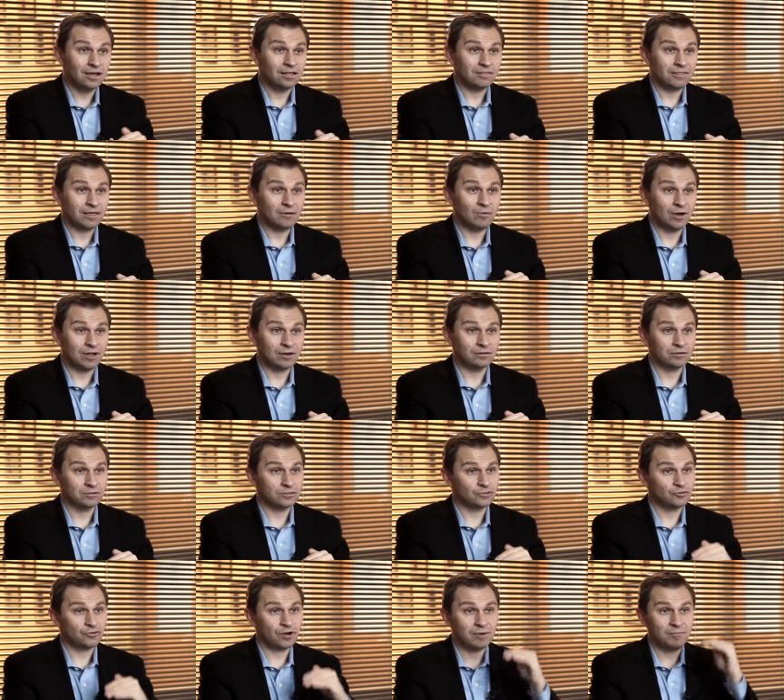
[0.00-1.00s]
they went
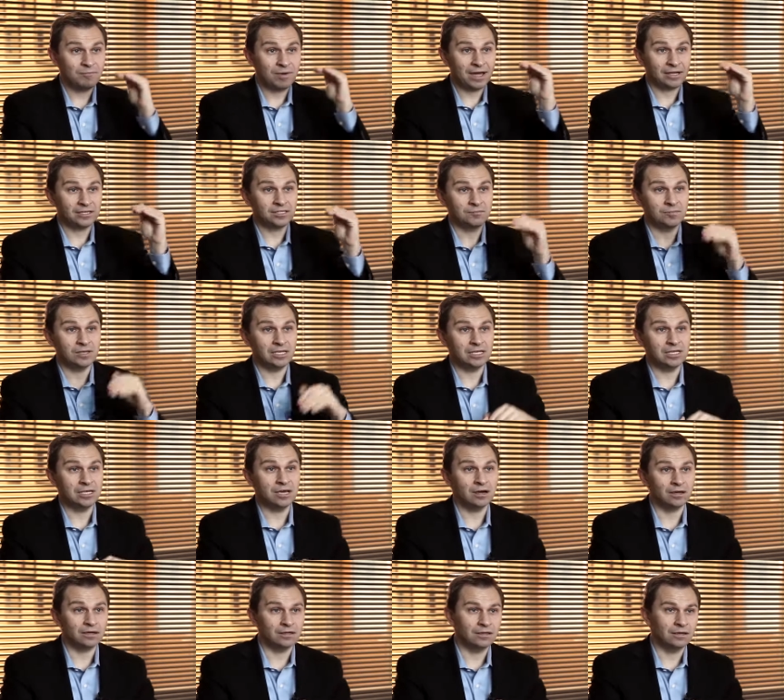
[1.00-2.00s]
straight back to being
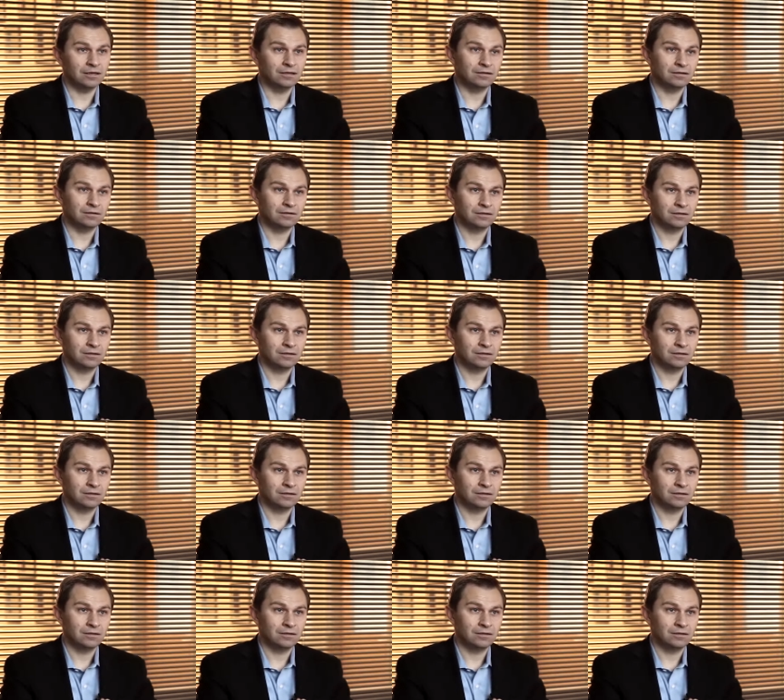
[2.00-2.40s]
young again.